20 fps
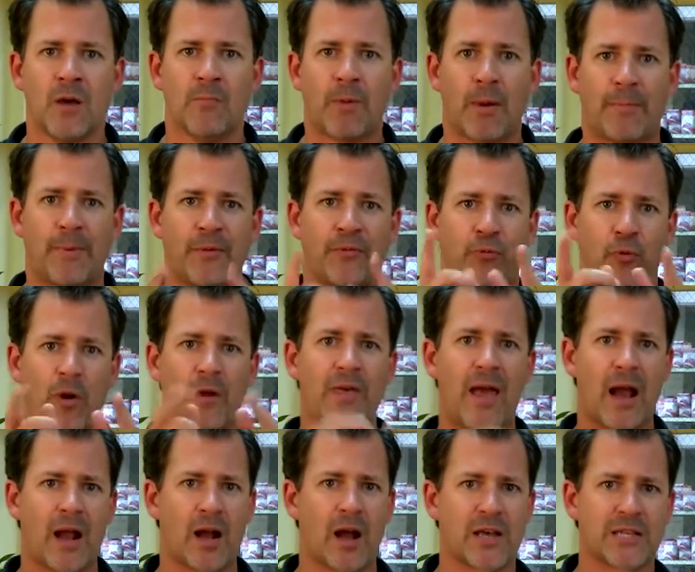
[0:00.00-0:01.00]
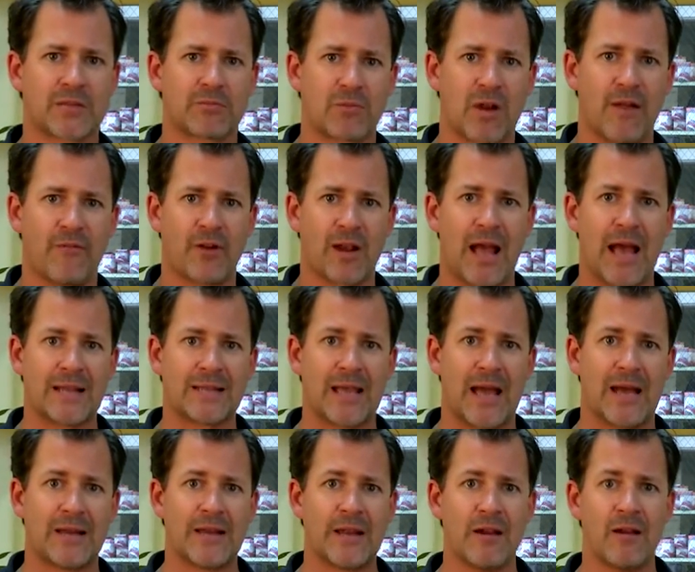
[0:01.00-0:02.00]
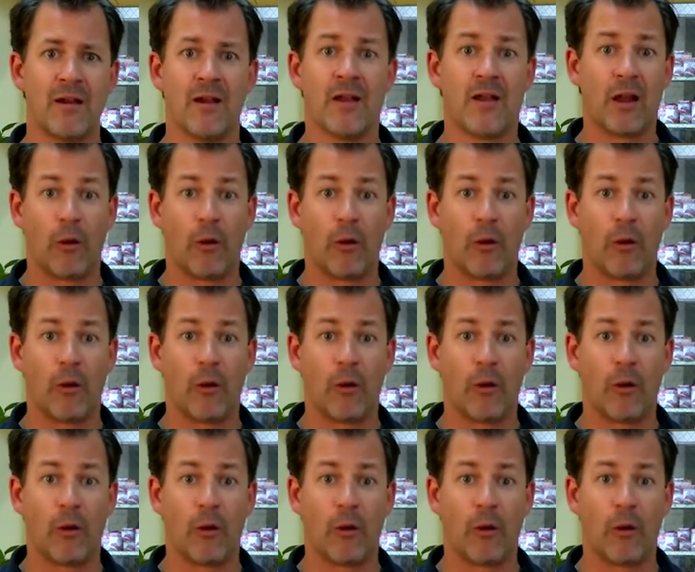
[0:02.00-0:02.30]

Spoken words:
but before that customer ever got down here